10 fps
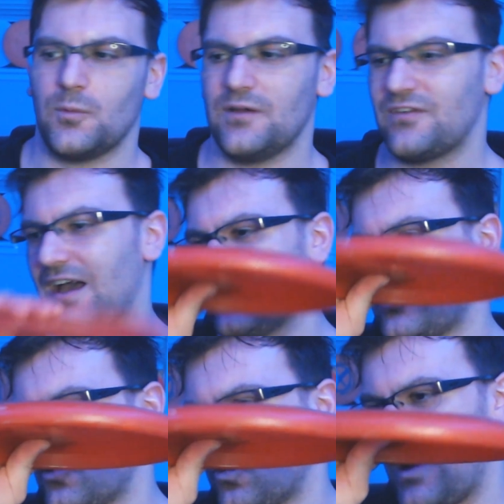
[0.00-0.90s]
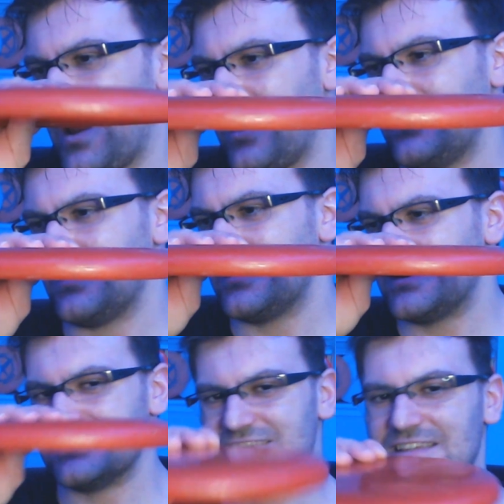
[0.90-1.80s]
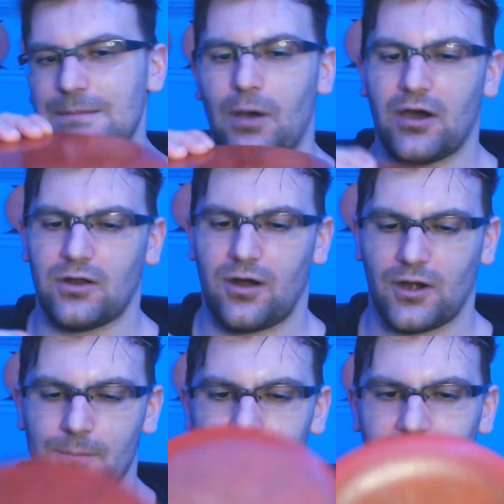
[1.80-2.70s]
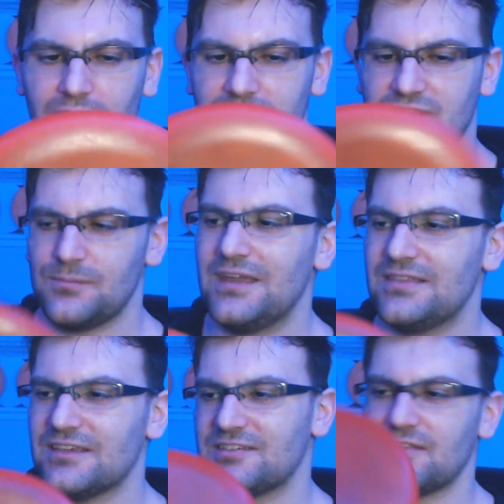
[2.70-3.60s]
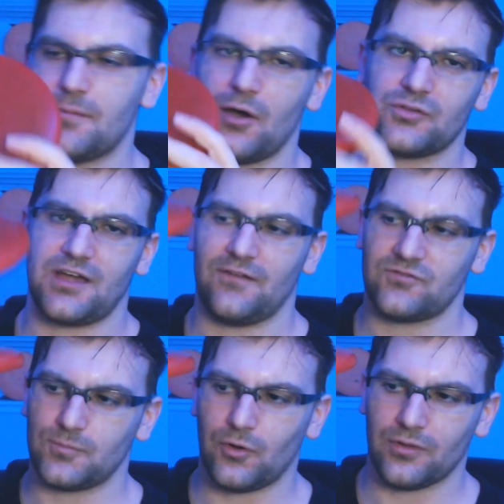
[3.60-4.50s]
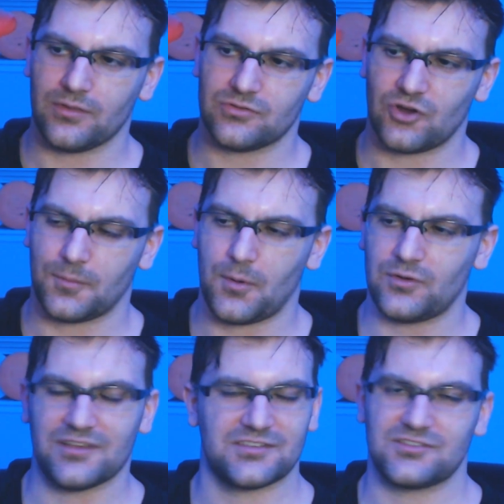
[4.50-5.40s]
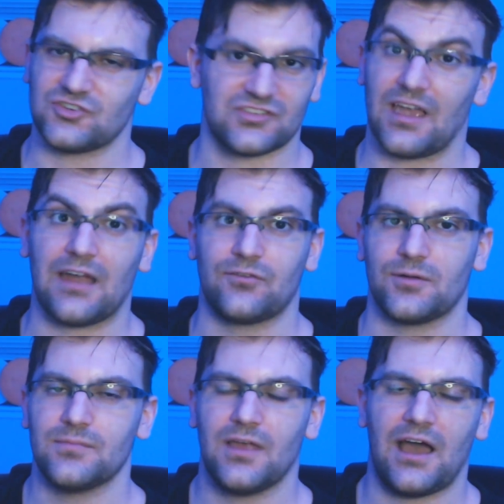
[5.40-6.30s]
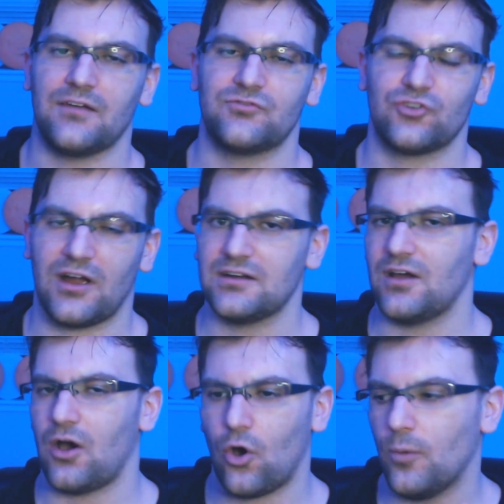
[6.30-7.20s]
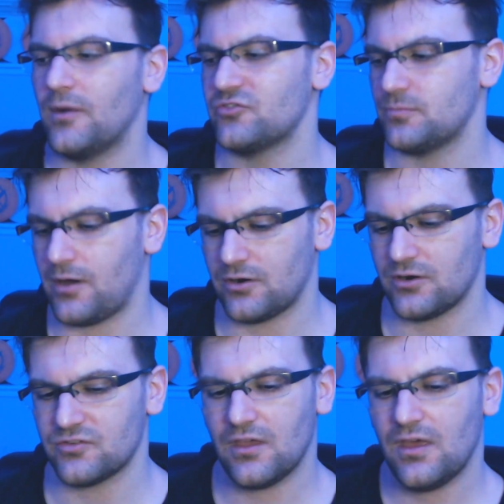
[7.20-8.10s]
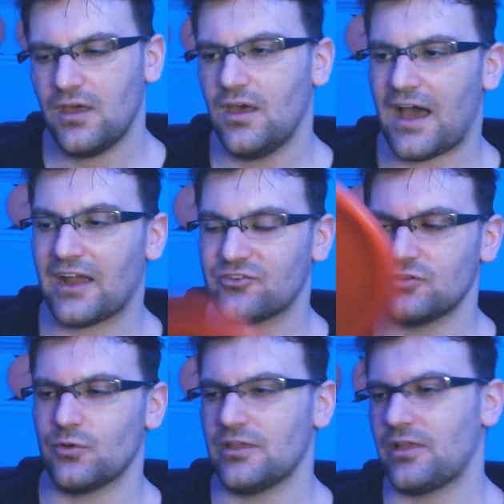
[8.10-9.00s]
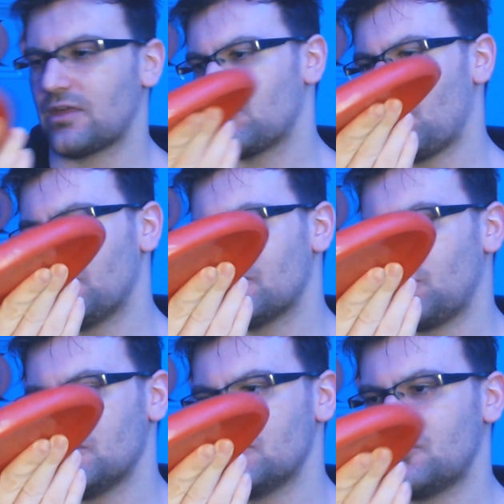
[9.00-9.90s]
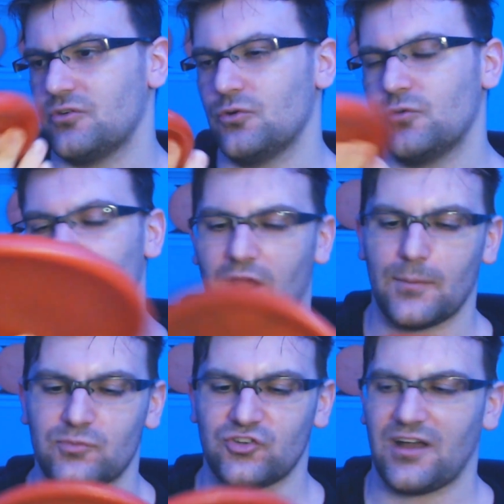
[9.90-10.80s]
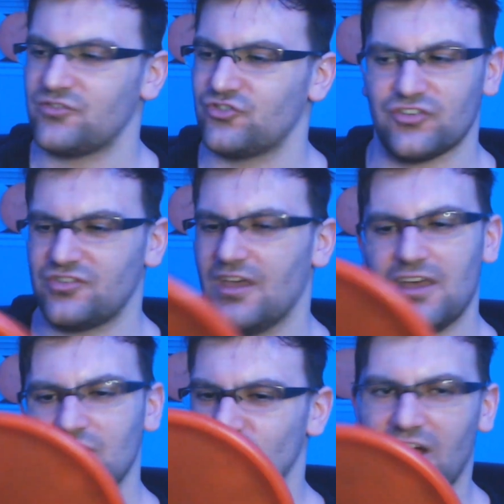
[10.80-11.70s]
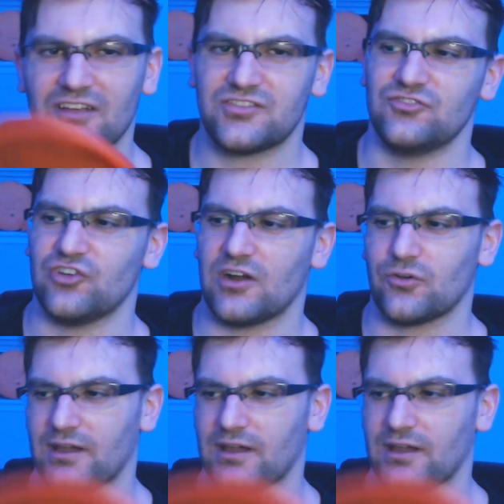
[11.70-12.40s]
We've got the red XPod R. To me, this is the most comfortable turbo disc just ever. I've tried a whole bunch of putters. I actually really like throwing this one too for up shots, just shots in general.